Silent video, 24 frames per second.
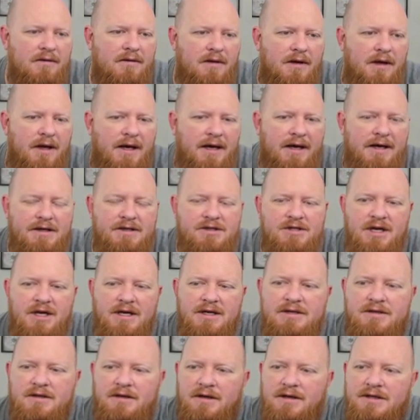and
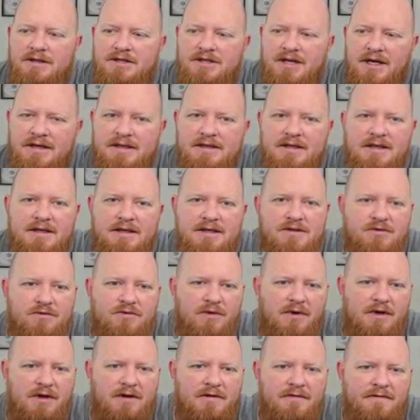enchanter. Enchanting is
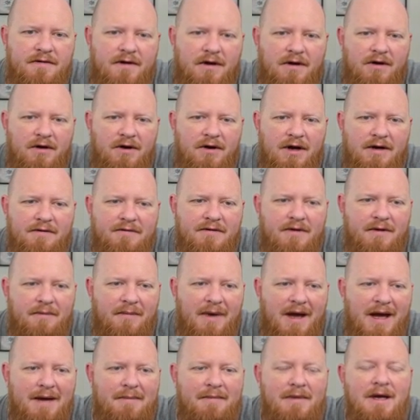really falling off the
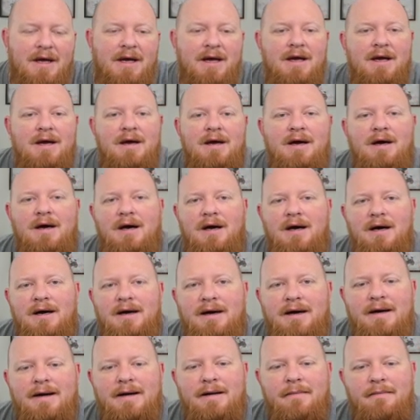map.
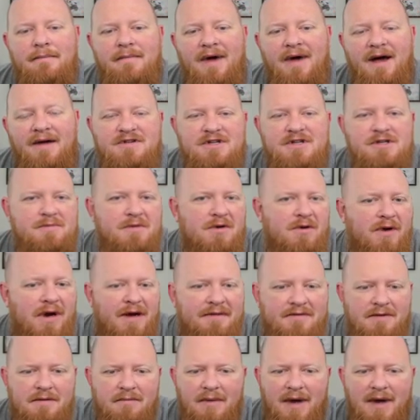I've just been
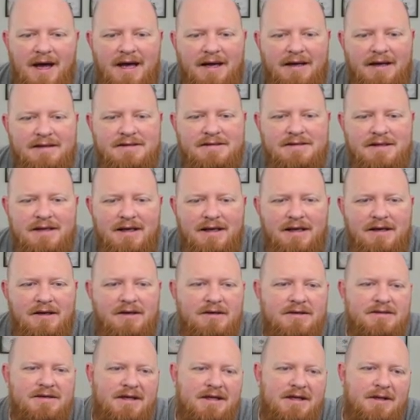crafting bags, and it
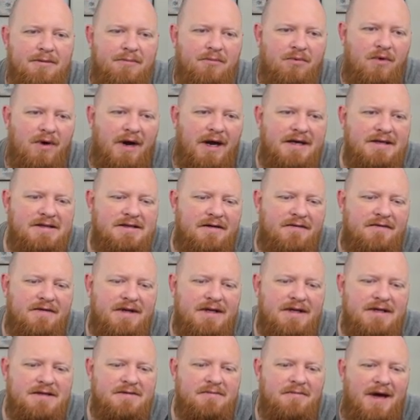looks like the price of
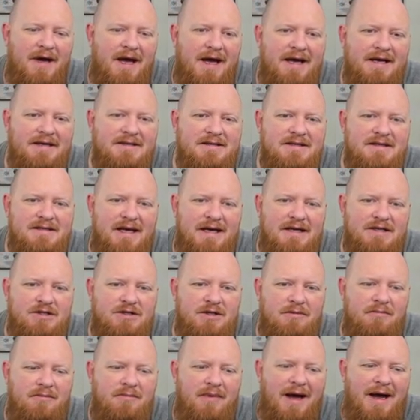these bags is
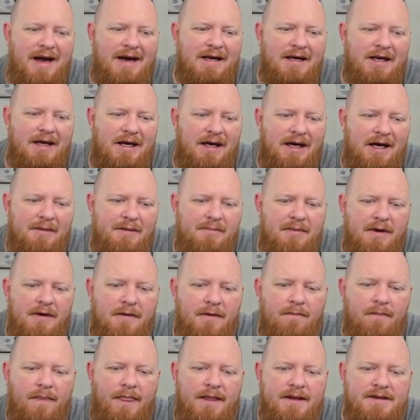actually back up.
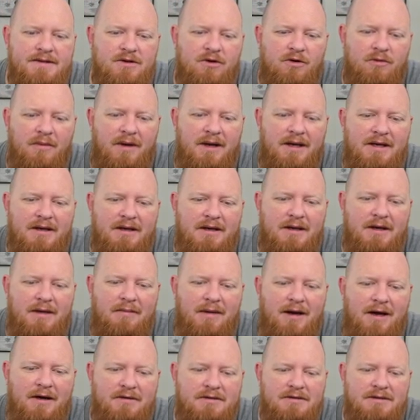So we're making
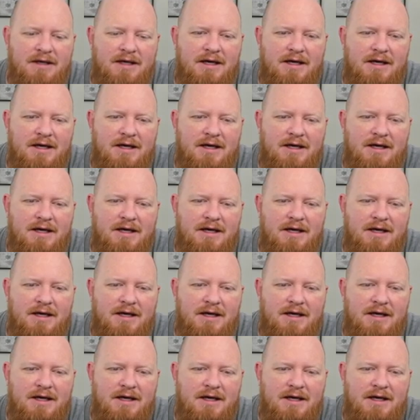about